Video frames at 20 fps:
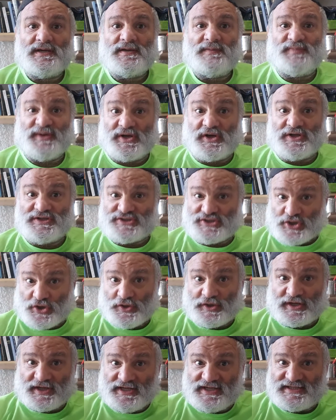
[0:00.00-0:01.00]
because
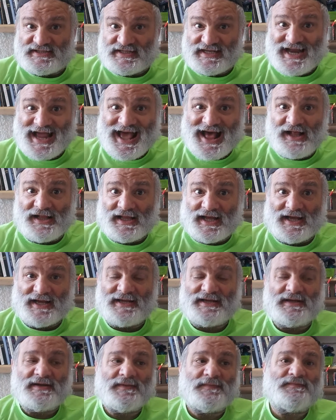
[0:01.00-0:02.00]
Turkey is an
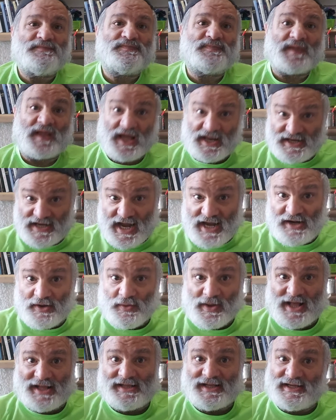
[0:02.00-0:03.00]
ally, a
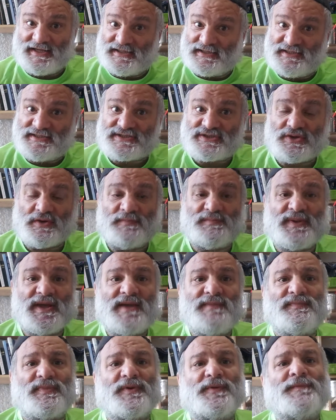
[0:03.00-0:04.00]
NATO ally, at least on
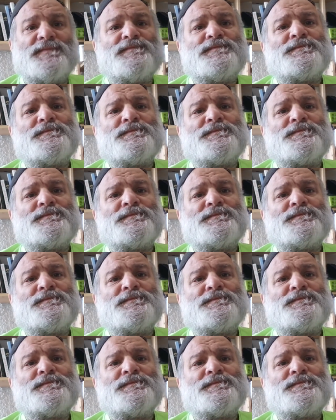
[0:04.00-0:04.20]
paper.